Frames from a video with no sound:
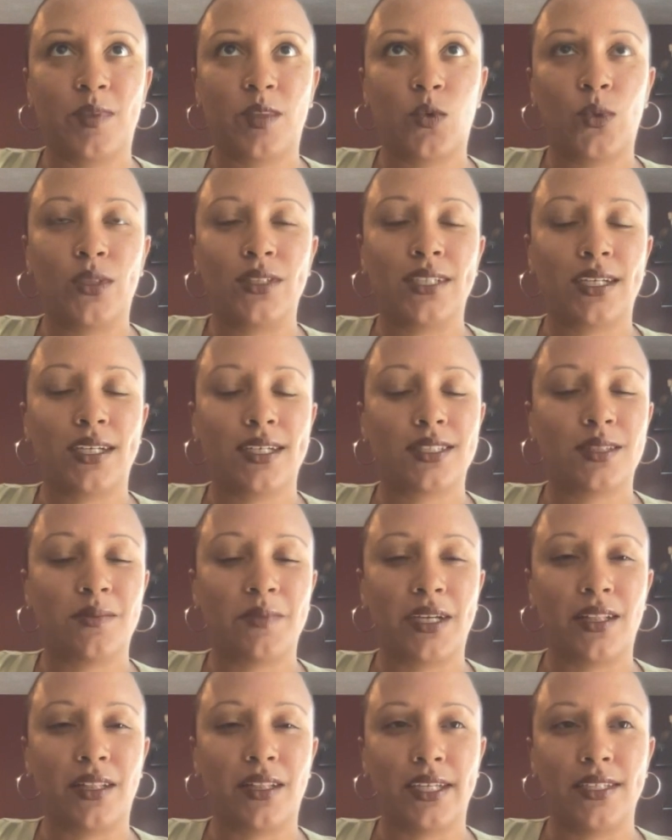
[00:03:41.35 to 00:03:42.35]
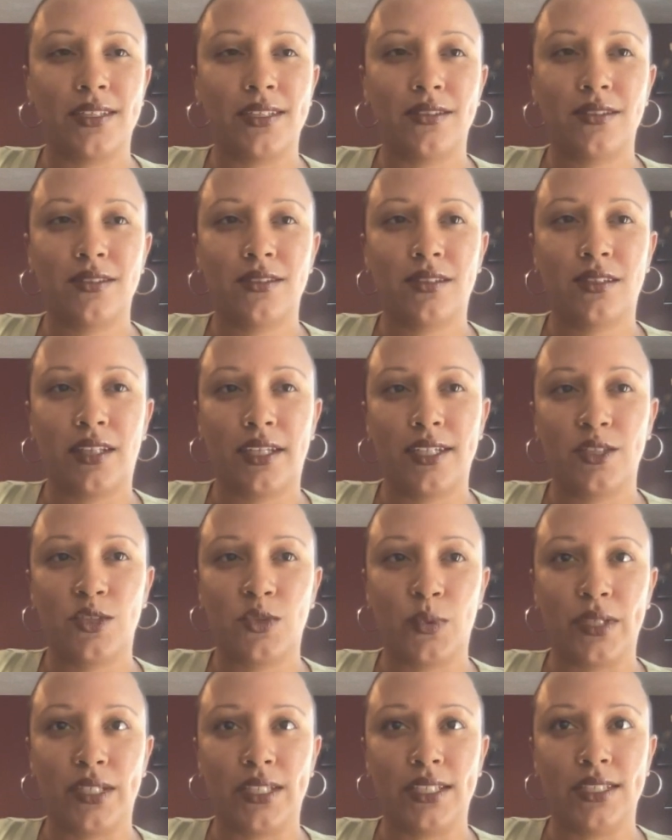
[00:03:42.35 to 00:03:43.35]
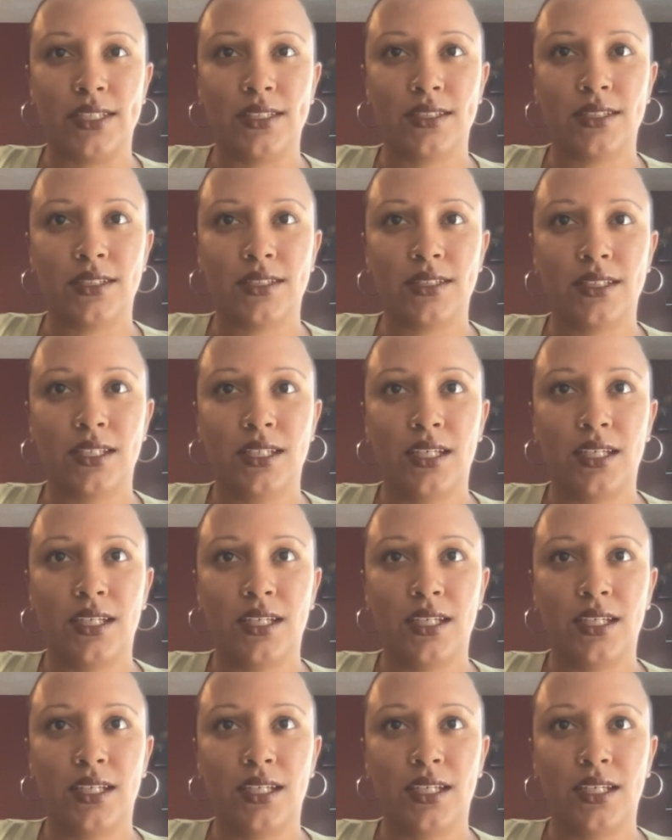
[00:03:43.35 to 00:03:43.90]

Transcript: once I got to my late 20s,